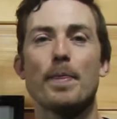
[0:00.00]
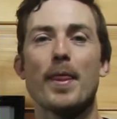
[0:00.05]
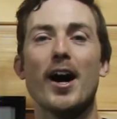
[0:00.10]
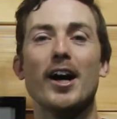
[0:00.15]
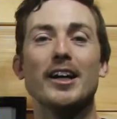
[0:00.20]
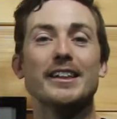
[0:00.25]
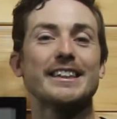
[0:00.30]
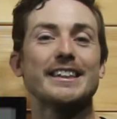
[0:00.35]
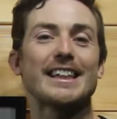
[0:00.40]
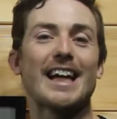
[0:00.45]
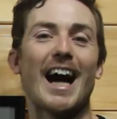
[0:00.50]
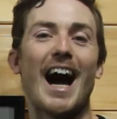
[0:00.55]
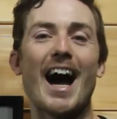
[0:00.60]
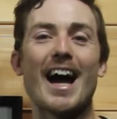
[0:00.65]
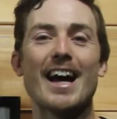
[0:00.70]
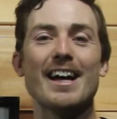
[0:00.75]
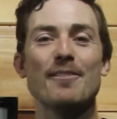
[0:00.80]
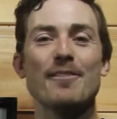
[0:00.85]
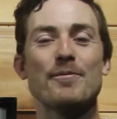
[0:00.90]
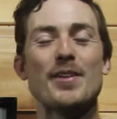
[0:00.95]
A
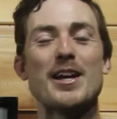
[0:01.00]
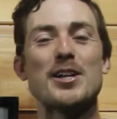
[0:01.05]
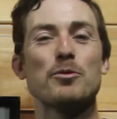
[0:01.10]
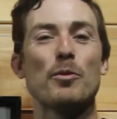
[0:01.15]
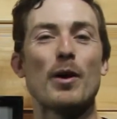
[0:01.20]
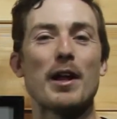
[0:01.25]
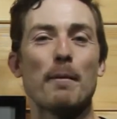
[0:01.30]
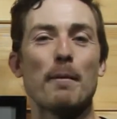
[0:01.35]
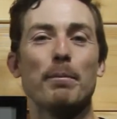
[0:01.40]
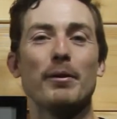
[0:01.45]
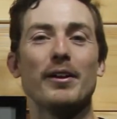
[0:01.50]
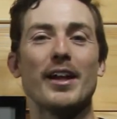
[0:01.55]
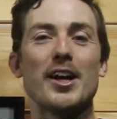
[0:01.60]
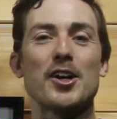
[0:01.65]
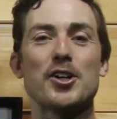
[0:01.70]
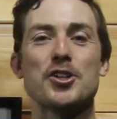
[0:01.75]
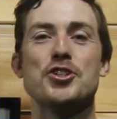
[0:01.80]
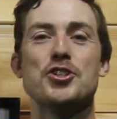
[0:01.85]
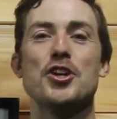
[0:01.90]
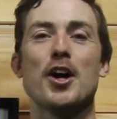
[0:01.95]
sky is when a
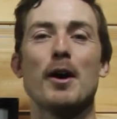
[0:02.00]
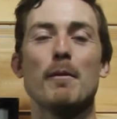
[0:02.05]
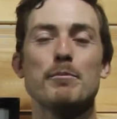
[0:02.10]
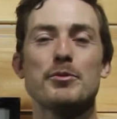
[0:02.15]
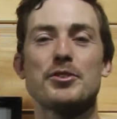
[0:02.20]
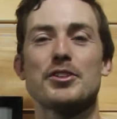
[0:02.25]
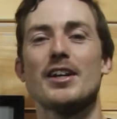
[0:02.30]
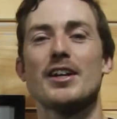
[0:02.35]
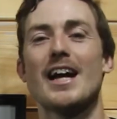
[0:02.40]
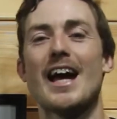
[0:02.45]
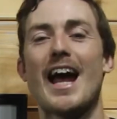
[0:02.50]
player jumps